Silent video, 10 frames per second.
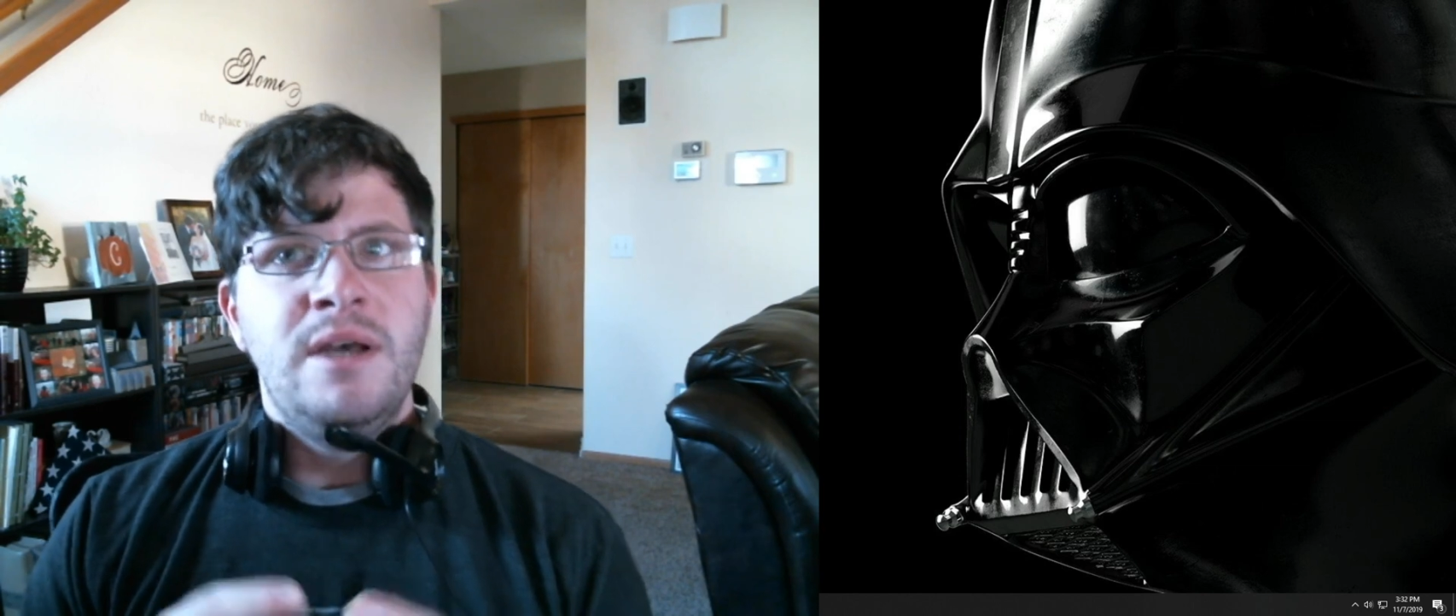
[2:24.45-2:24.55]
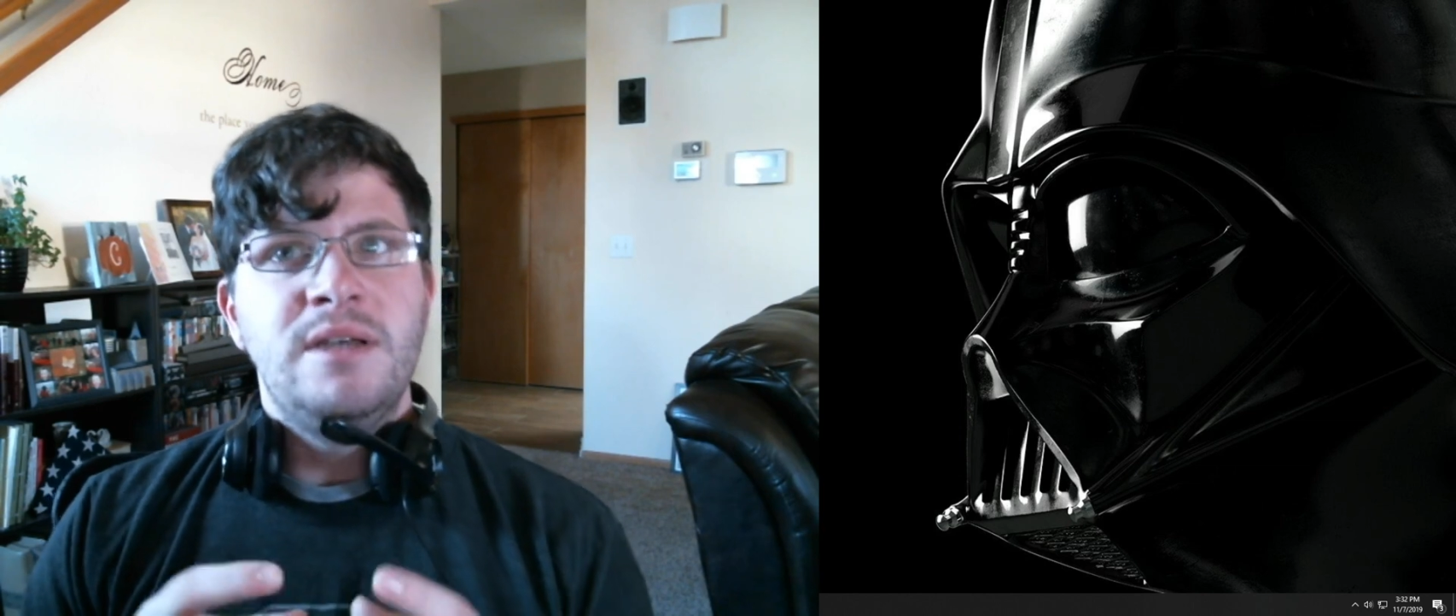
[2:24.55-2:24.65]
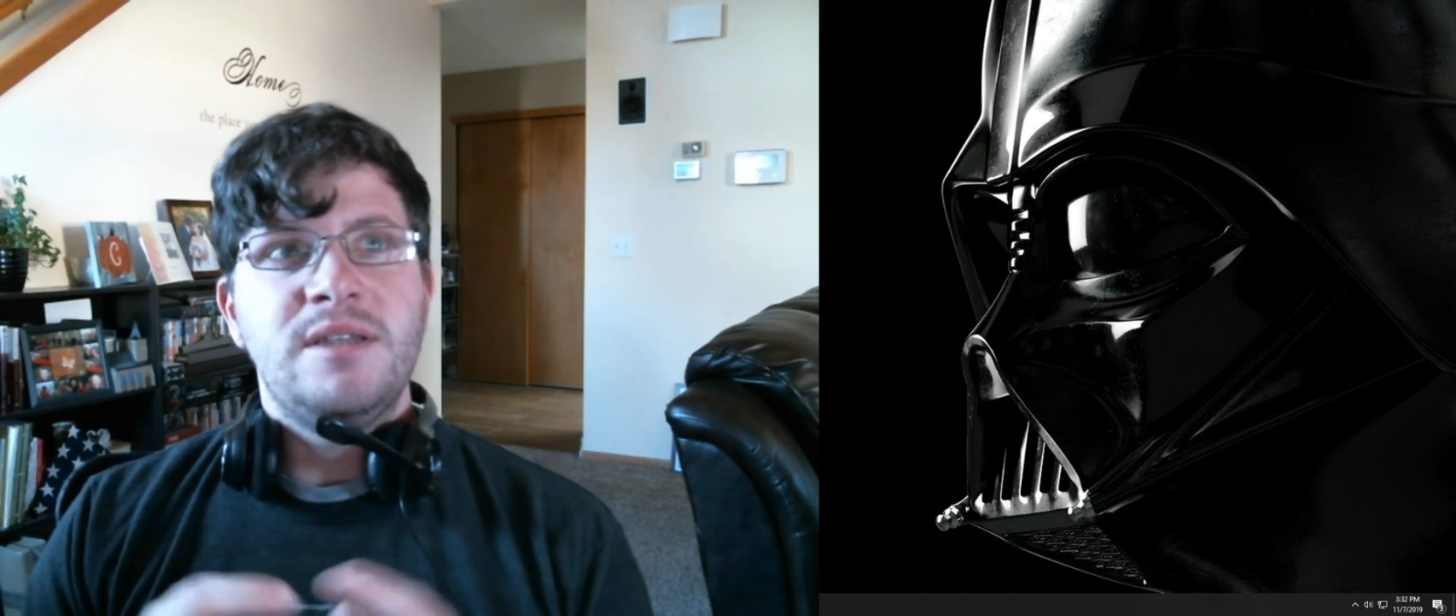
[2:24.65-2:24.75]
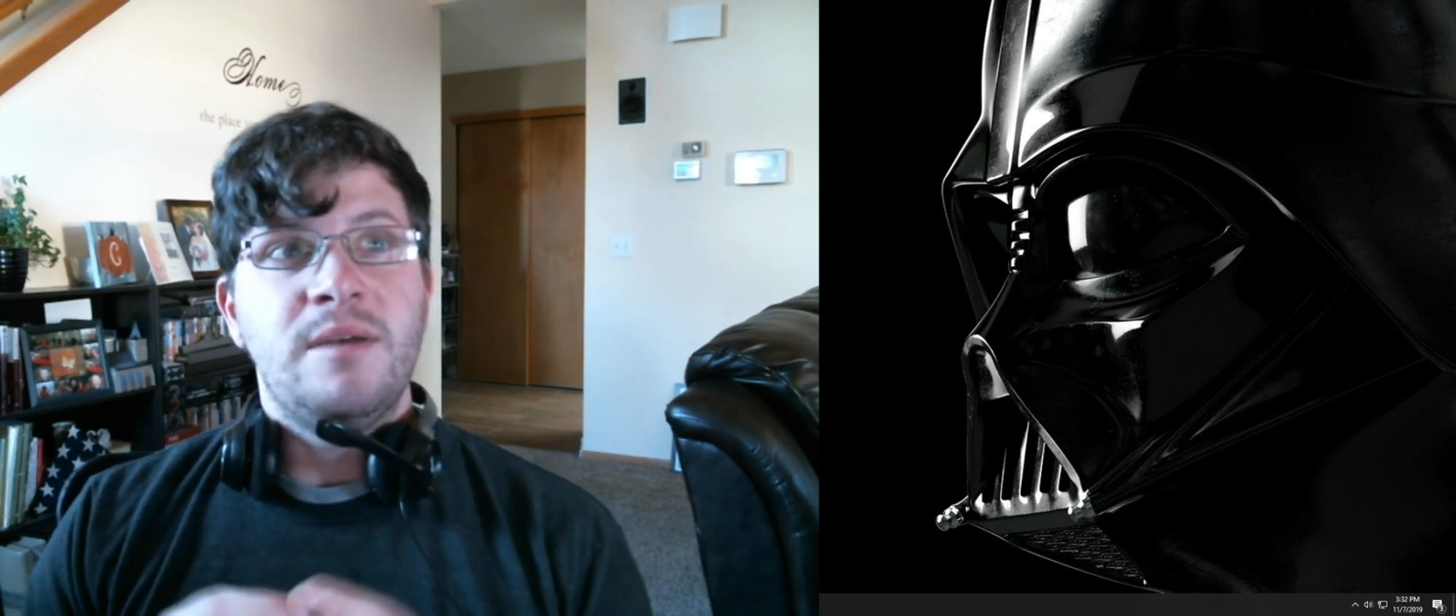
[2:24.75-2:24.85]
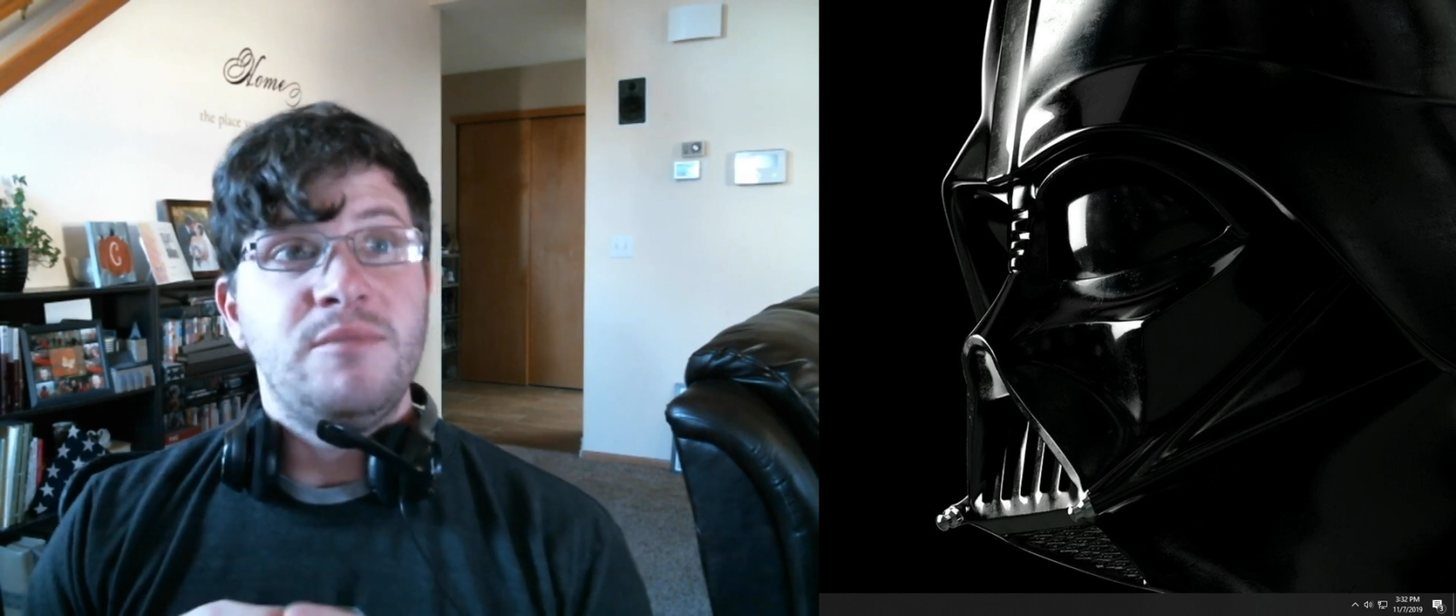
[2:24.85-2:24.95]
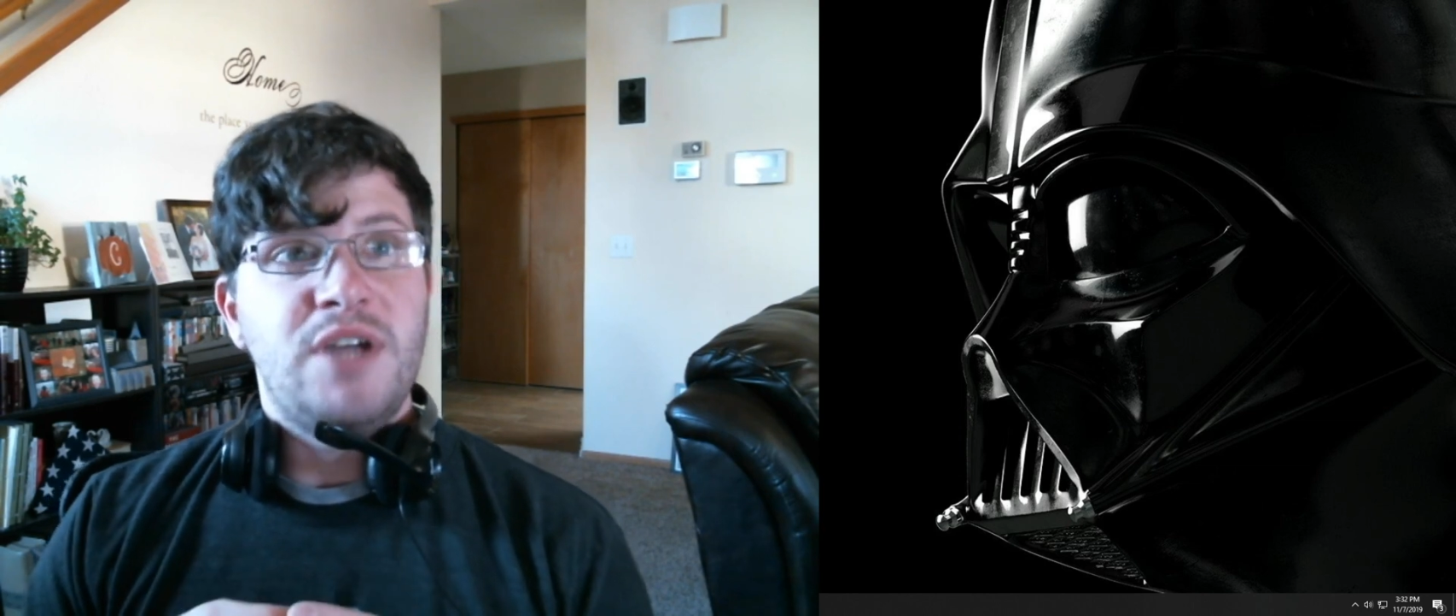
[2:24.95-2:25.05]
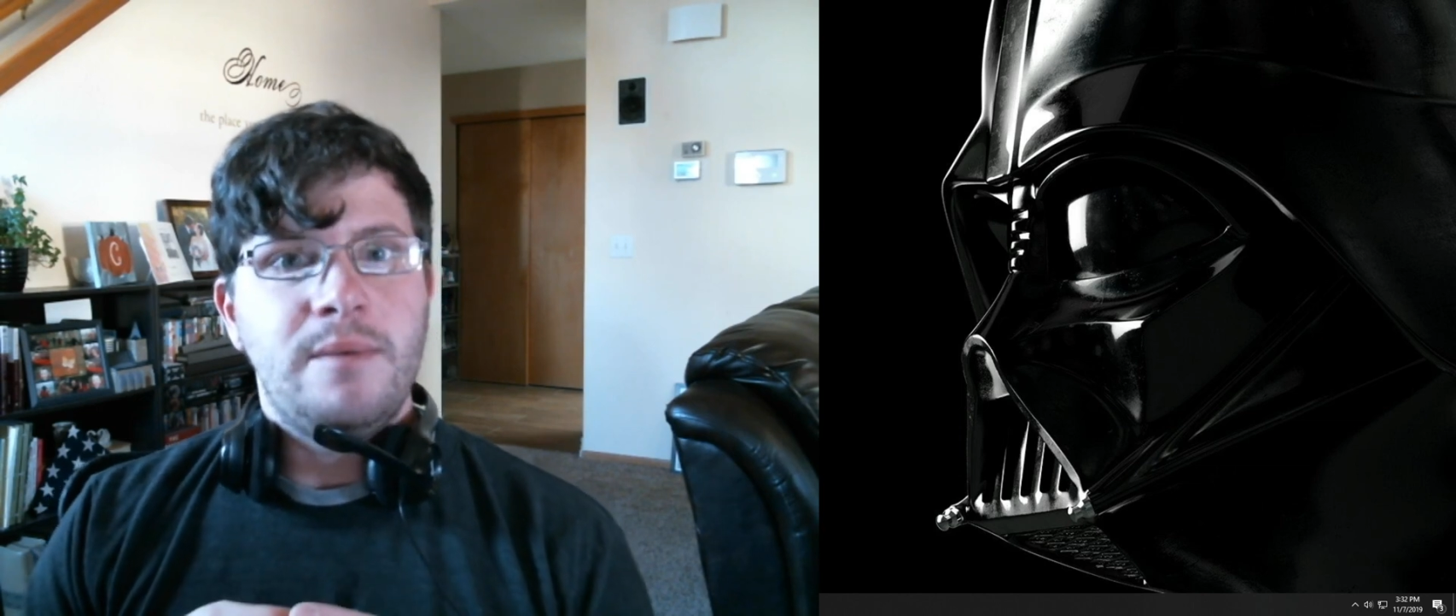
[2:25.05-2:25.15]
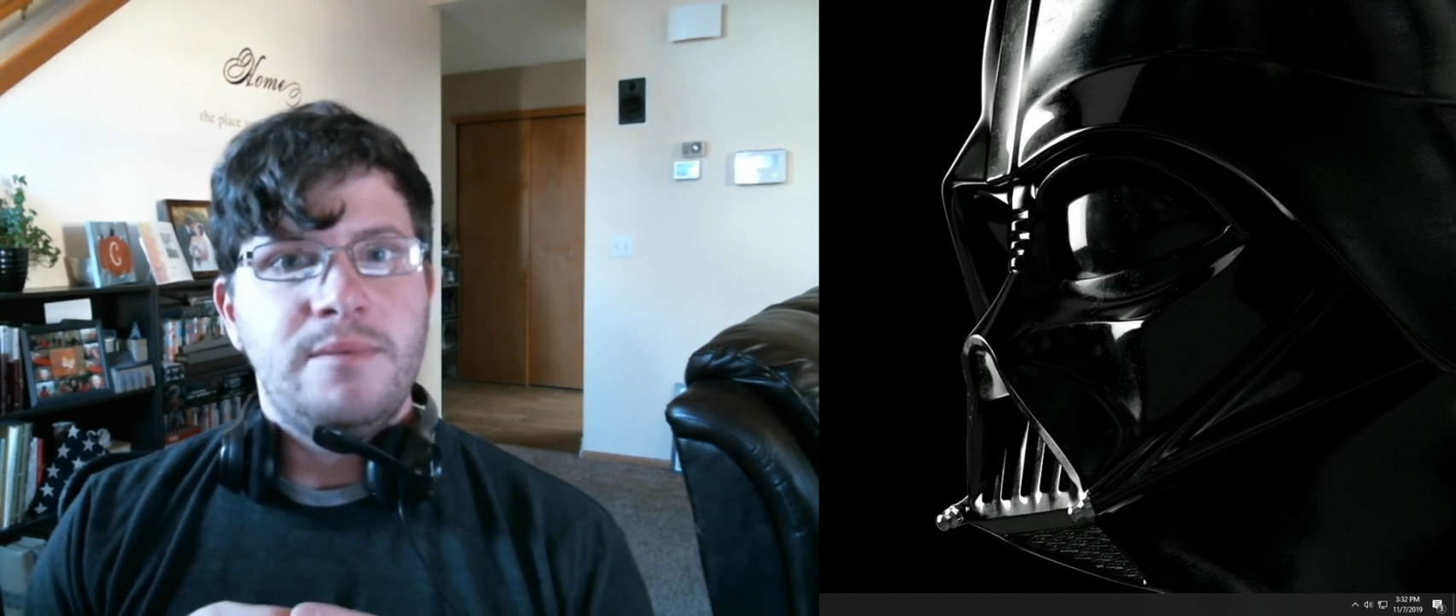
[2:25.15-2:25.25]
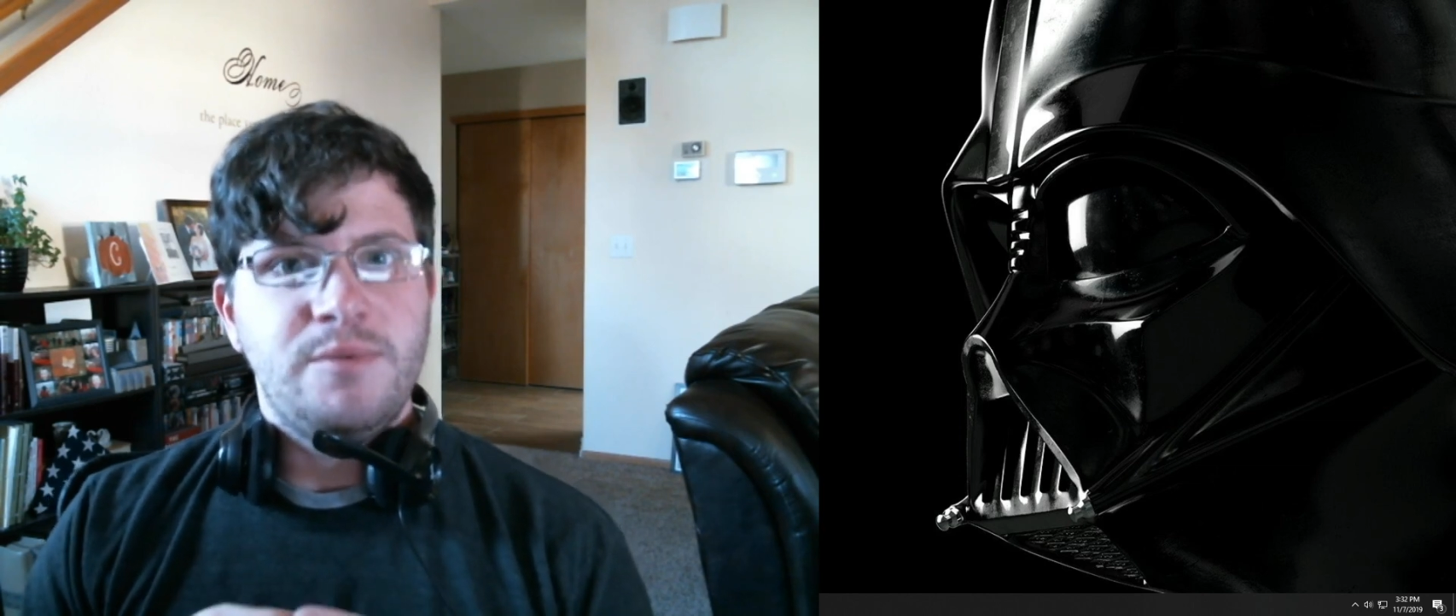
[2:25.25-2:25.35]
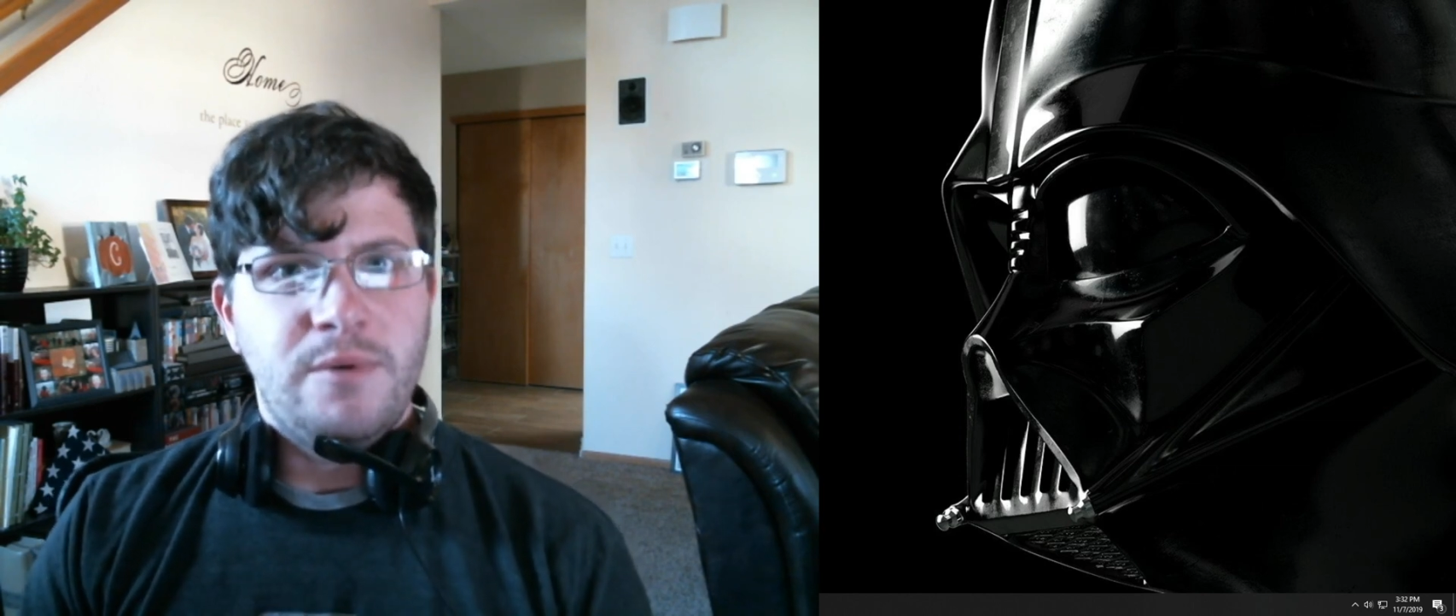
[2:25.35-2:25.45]
Some
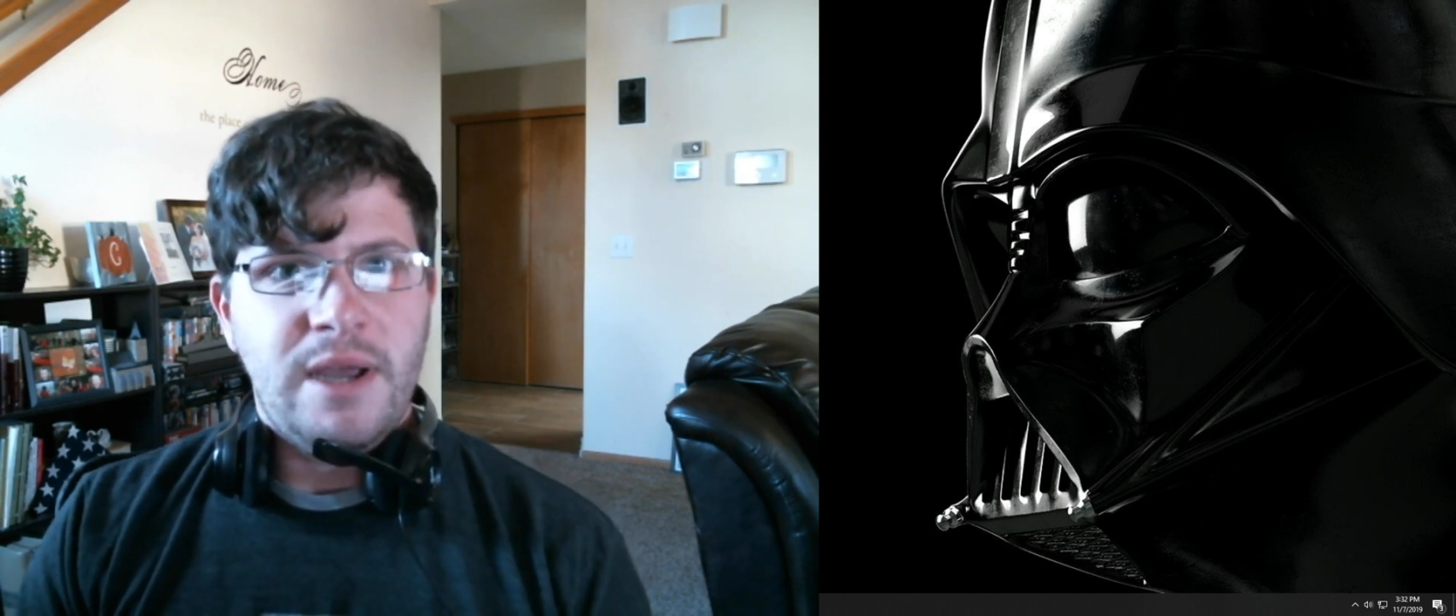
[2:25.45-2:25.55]
jobs will